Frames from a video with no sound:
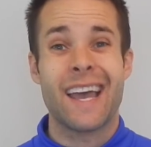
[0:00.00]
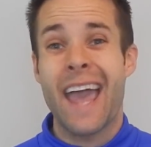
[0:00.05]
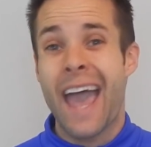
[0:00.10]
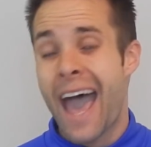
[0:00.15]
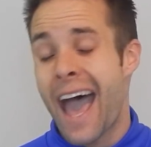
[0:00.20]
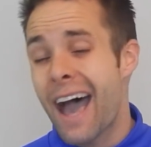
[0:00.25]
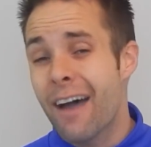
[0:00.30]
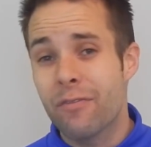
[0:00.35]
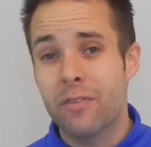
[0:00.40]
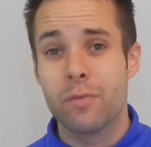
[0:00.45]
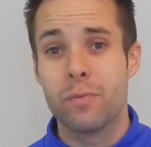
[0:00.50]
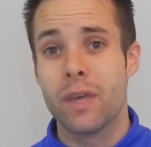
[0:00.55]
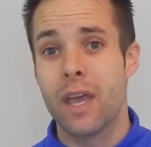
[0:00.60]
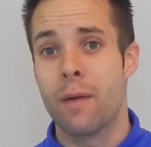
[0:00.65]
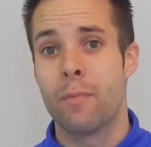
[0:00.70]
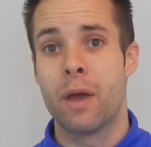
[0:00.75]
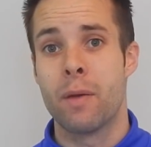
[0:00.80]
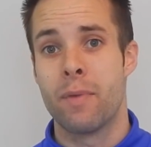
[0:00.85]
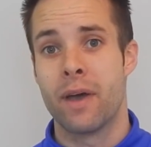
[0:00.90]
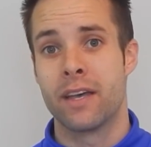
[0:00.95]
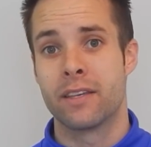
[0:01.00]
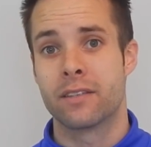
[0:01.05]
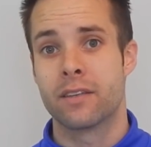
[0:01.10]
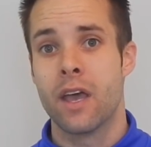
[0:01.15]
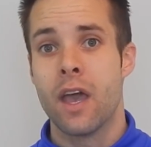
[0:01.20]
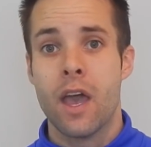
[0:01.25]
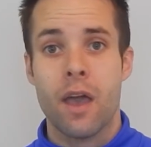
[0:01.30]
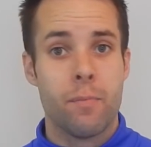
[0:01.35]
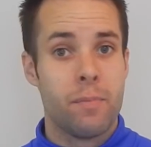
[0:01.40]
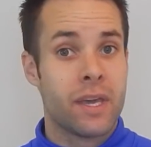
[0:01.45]
I have to be at my
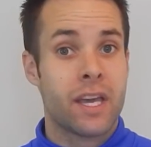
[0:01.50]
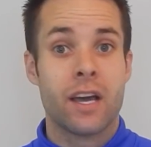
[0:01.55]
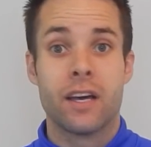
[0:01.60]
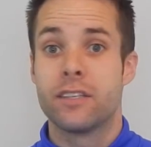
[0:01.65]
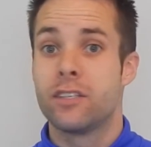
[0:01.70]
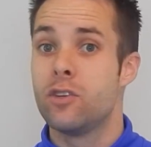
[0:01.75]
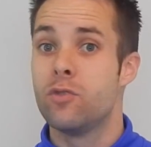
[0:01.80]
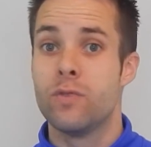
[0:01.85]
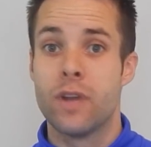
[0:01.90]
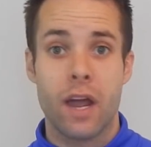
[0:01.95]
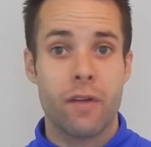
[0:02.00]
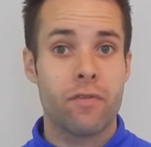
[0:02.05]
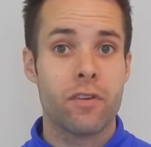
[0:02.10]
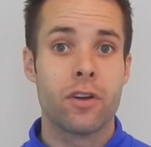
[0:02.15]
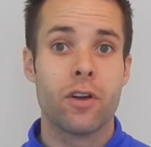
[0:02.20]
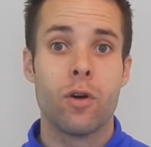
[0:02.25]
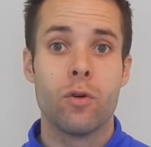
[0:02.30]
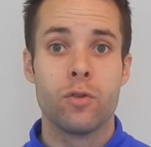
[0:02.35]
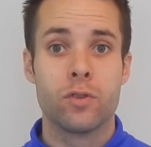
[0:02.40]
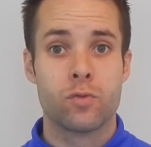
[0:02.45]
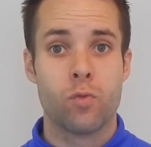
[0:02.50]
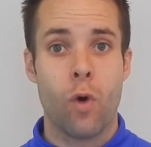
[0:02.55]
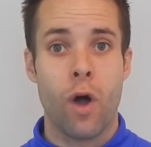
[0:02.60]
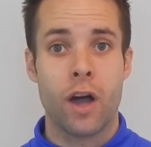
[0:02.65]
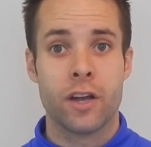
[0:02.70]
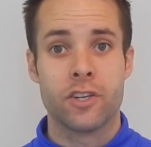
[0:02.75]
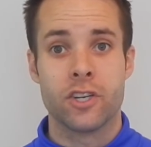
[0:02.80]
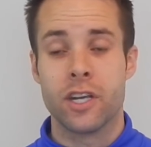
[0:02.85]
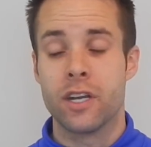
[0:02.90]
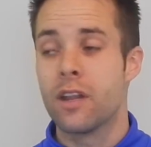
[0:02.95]
best, because you never know who's
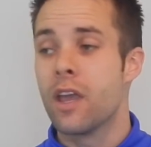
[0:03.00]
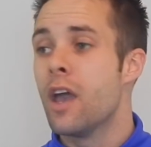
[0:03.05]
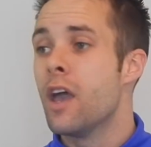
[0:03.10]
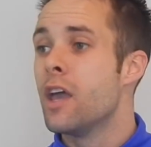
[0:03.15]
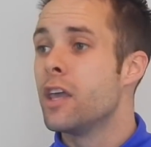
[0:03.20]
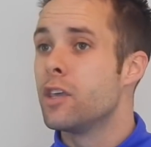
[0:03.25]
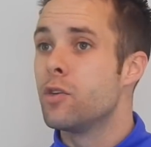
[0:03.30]
watching.